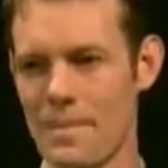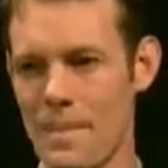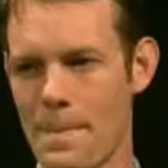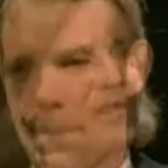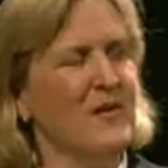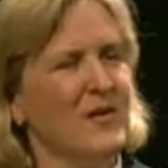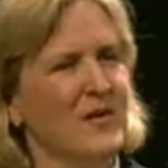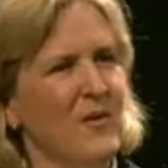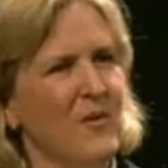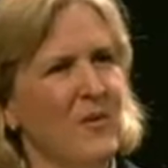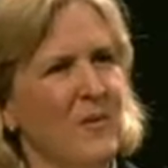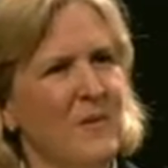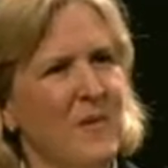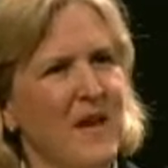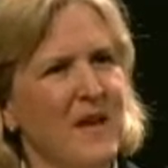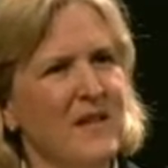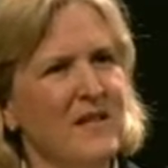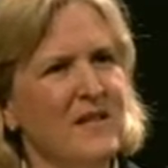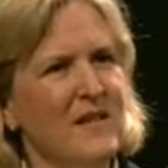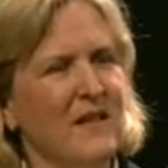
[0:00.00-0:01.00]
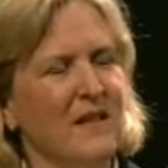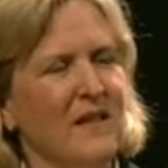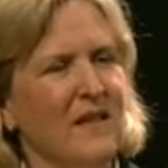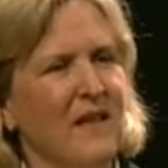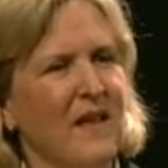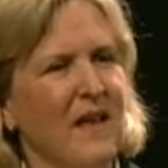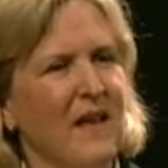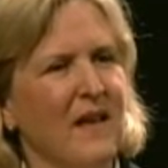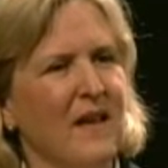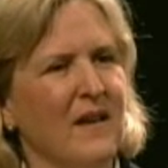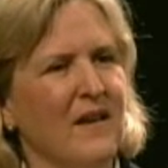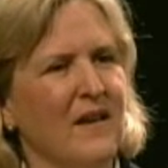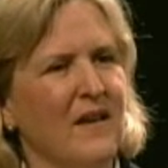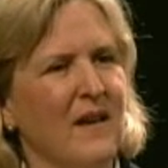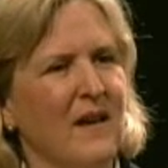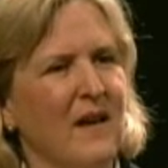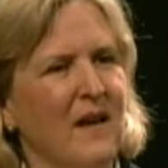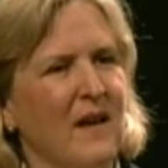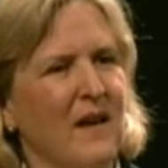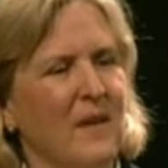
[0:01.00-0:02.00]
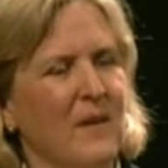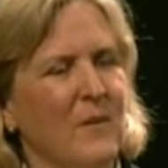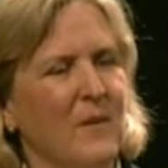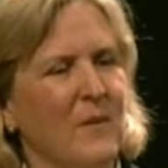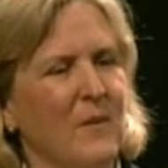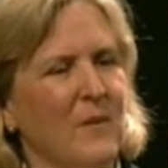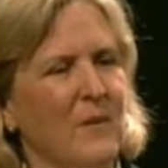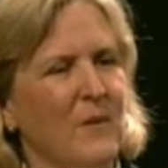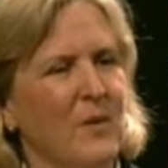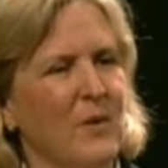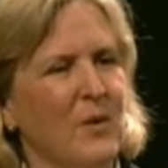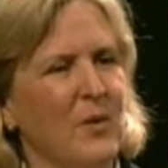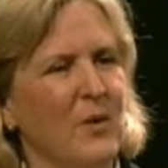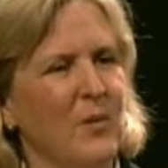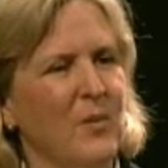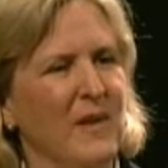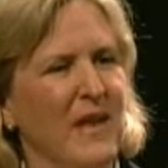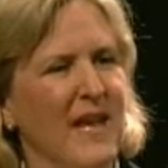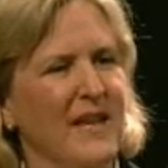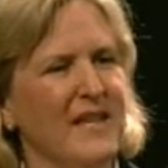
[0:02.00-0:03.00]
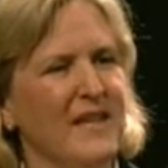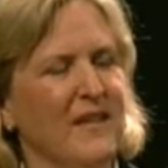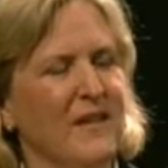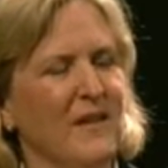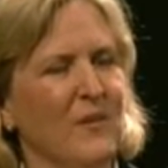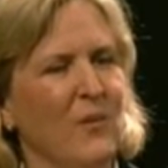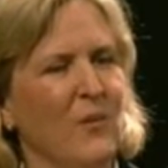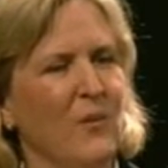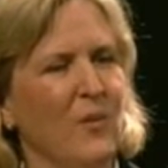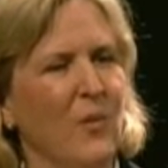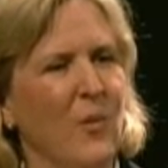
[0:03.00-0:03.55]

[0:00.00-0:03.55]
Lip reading: It's so amazing that you're blending